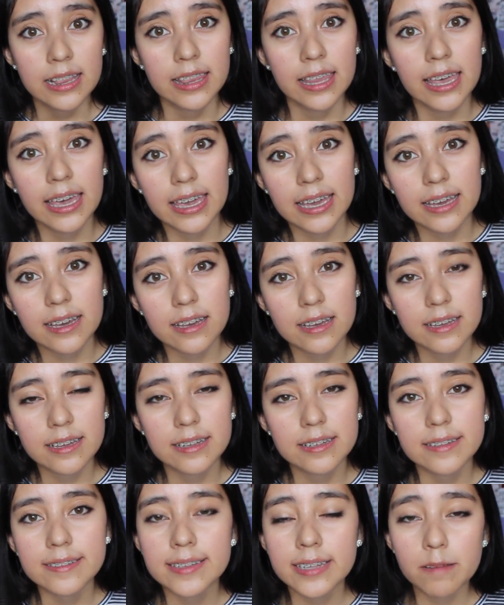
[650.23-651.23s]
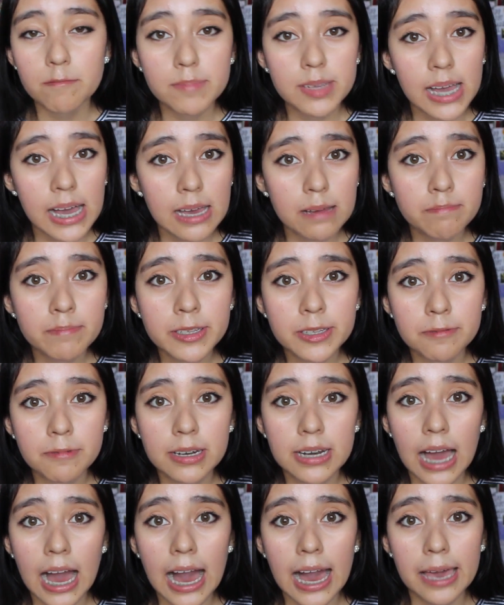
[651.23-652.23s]
Like, sometimes
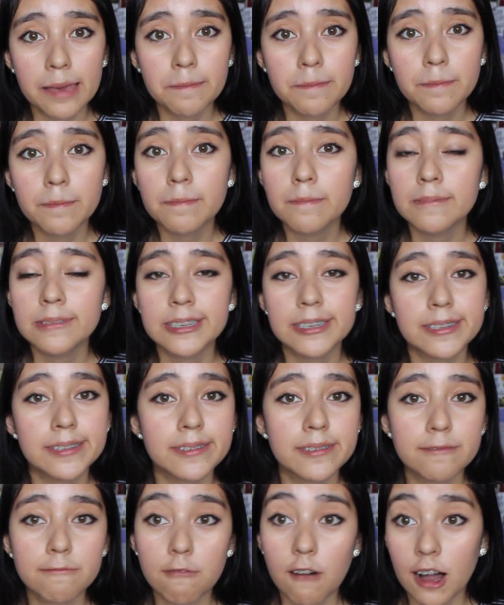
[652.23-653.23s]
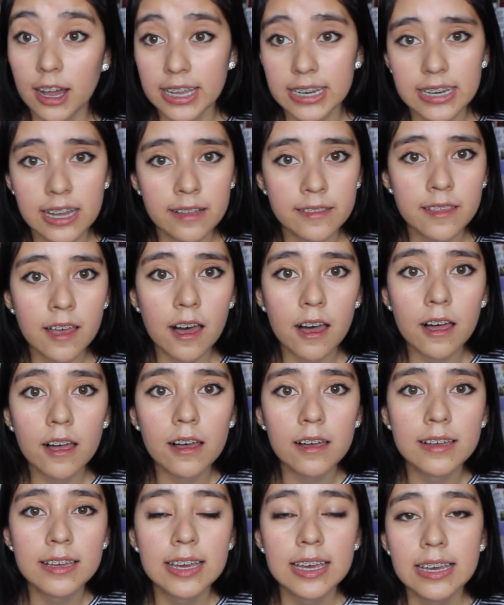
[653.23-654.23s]
when I'm just walking down the
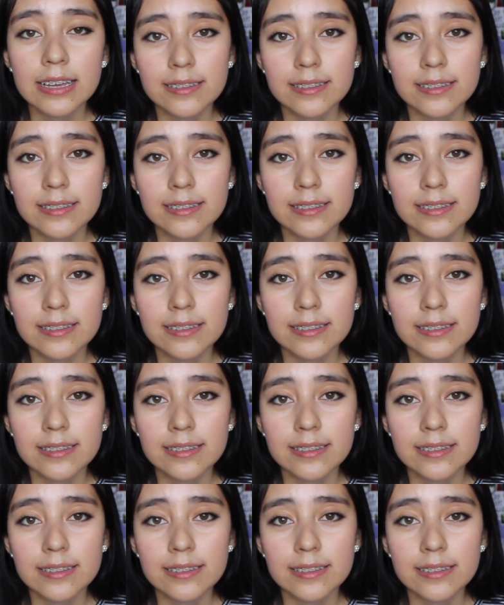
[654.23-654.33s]
hall,